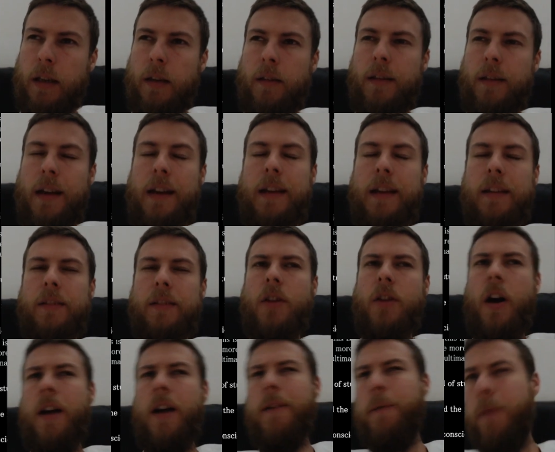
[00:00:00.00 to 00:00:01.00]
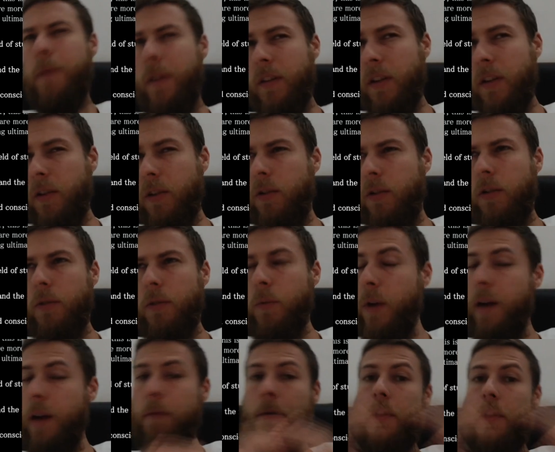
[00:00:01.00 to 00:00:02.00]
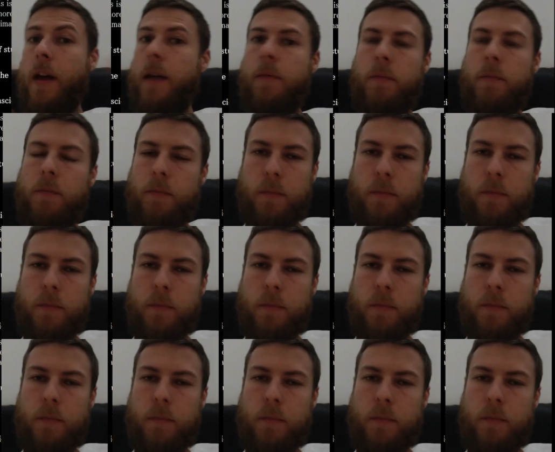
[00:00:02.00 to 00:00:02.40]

that is non-physical, whatever that